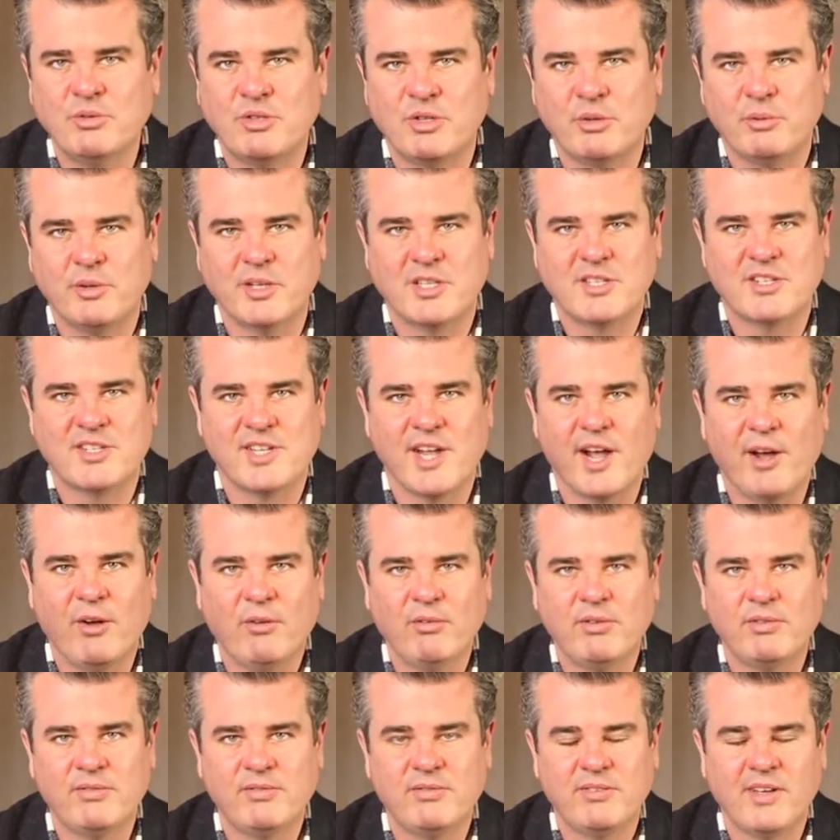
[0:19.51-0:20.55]
to
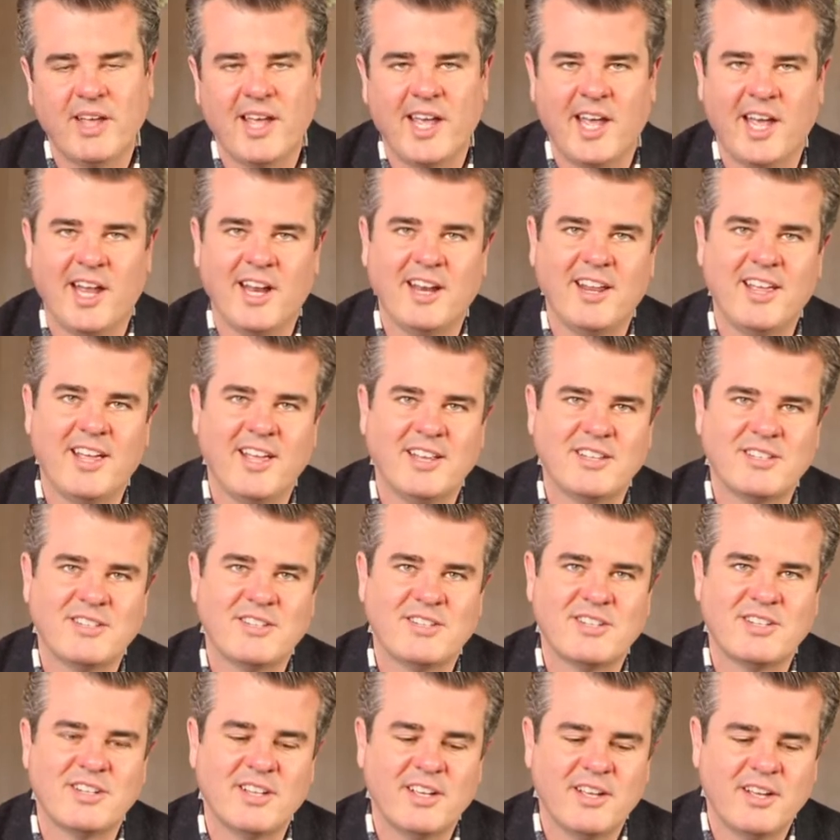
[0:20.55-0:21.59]
itself, and
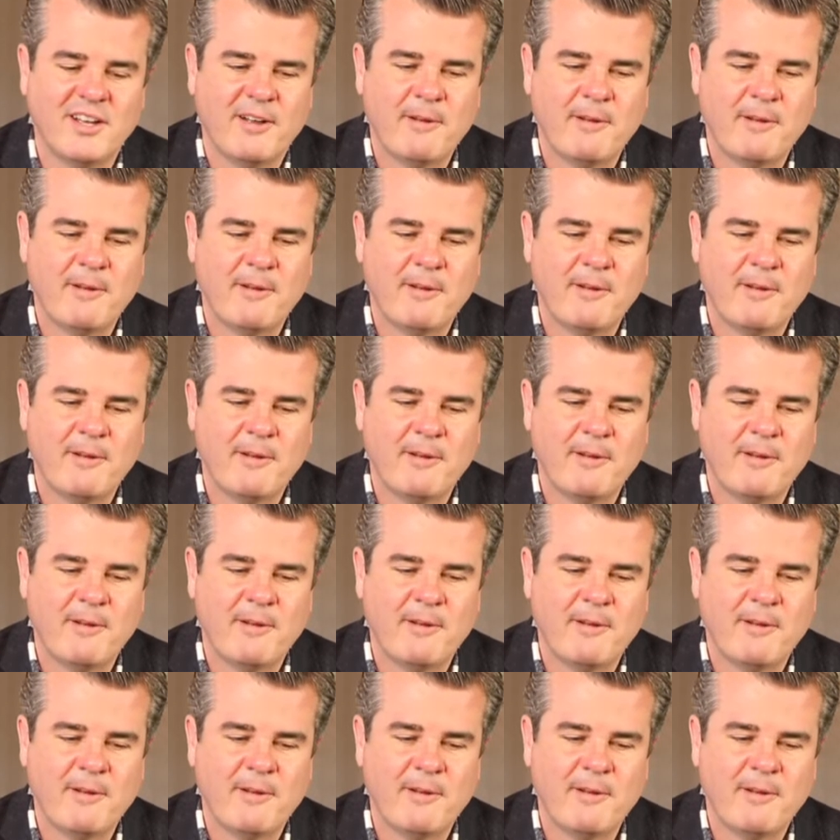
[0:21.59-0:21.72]
it's